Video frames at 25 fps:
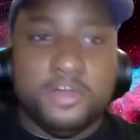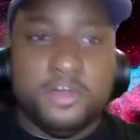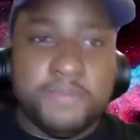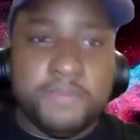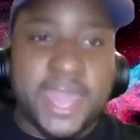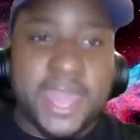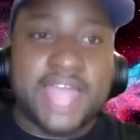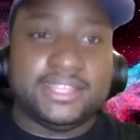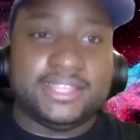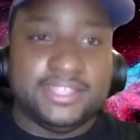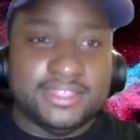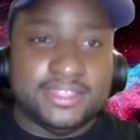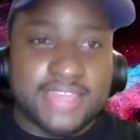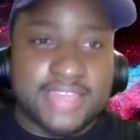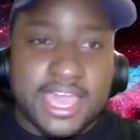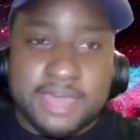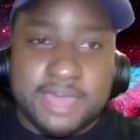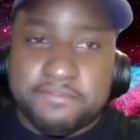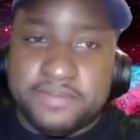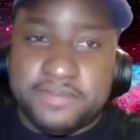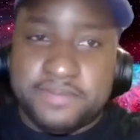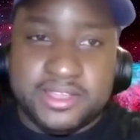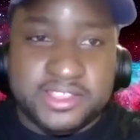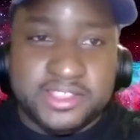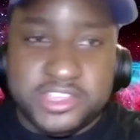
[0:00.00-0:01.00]
back to that,
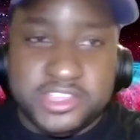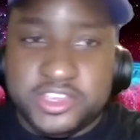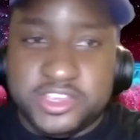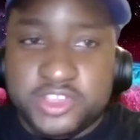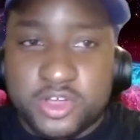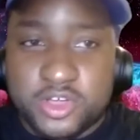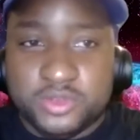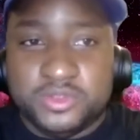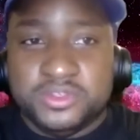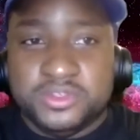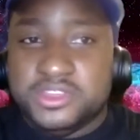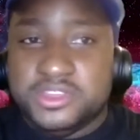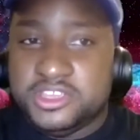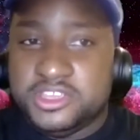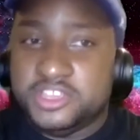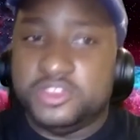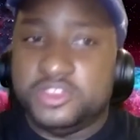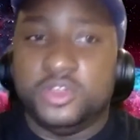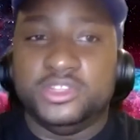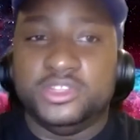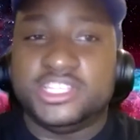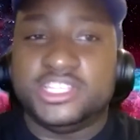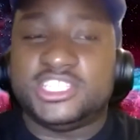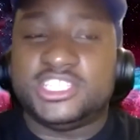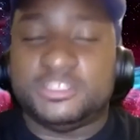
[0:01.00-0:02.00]
but you
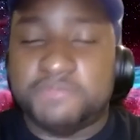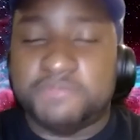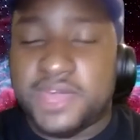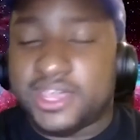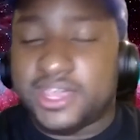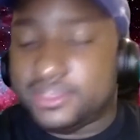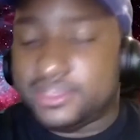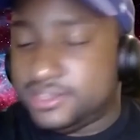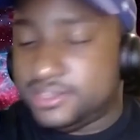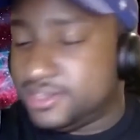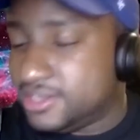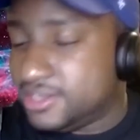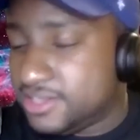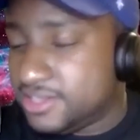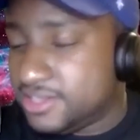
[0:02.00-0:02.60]
don't expect it.